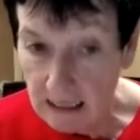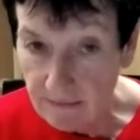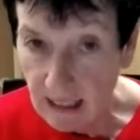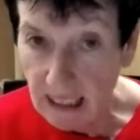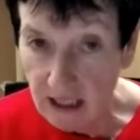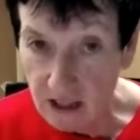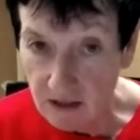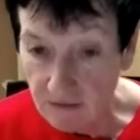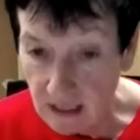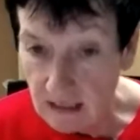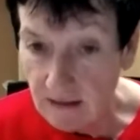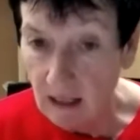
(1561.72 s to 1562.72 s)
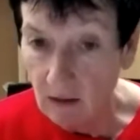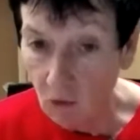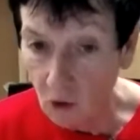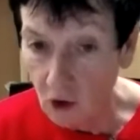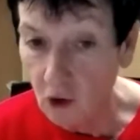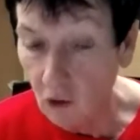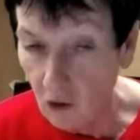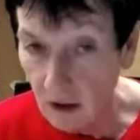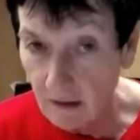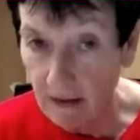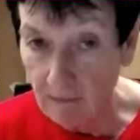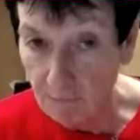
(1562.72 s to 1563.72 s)
that activity, that work
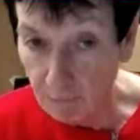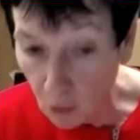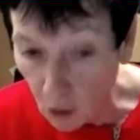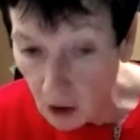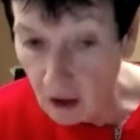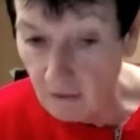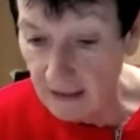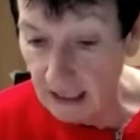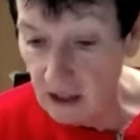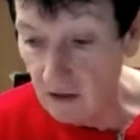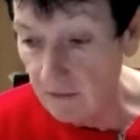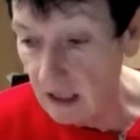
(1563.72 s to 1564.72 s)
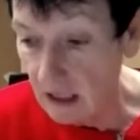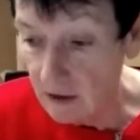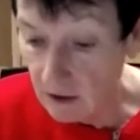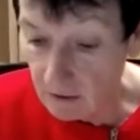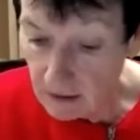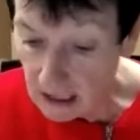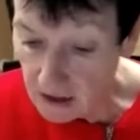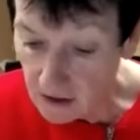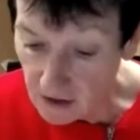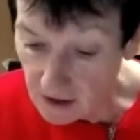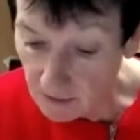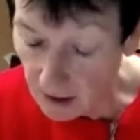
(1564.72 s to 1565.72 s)
order, that book of activity that creates the
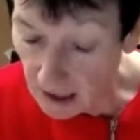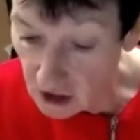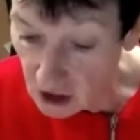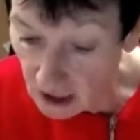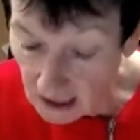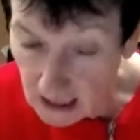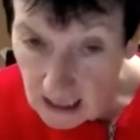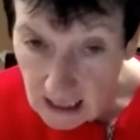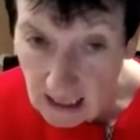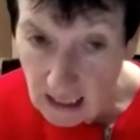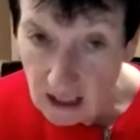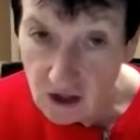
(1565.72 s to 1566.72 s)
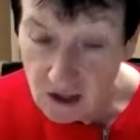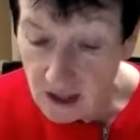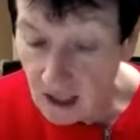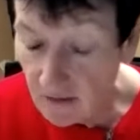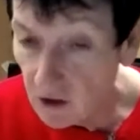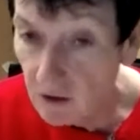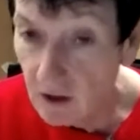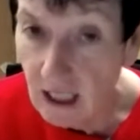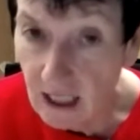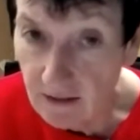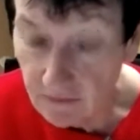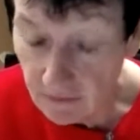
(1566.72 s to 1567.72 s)
supply chain. And just to give you a
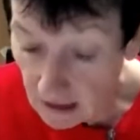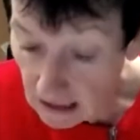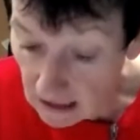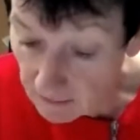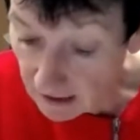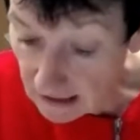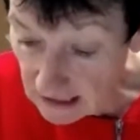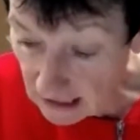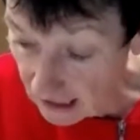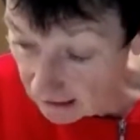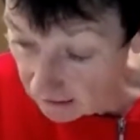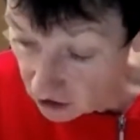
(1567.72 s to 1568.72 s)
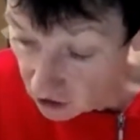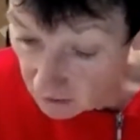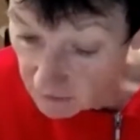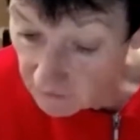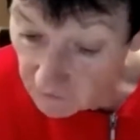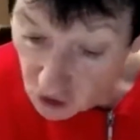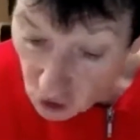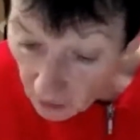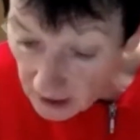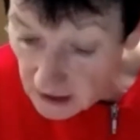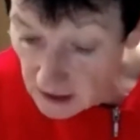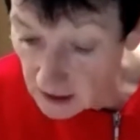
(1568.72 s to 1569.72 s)
kind of key bit of data in terms of
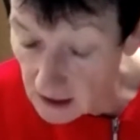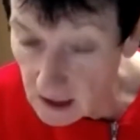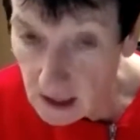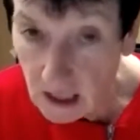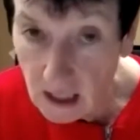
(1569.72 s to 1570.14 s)
choices,